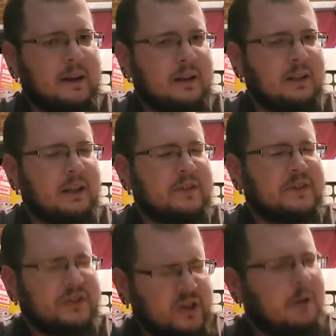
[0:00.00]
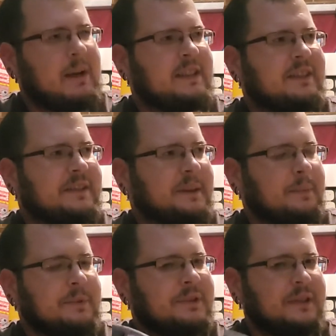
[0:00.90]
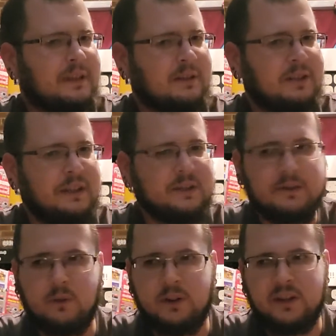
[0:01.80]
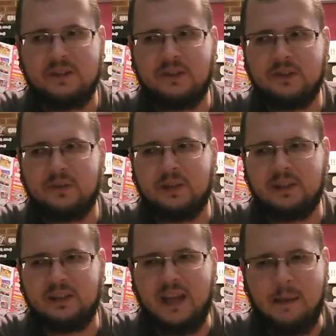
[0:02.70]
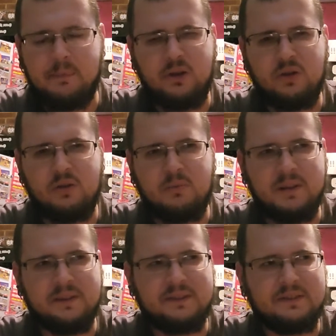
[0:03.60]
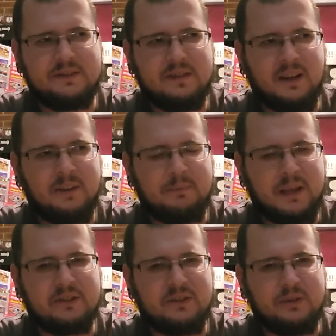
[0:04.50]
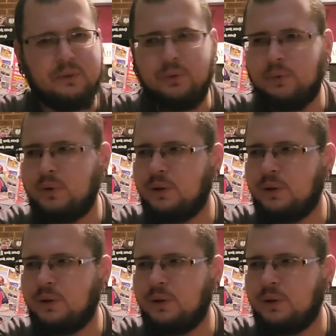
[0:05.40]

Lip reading: out on like so many systems, including the N64. I think it's also on like GameCube and PS2.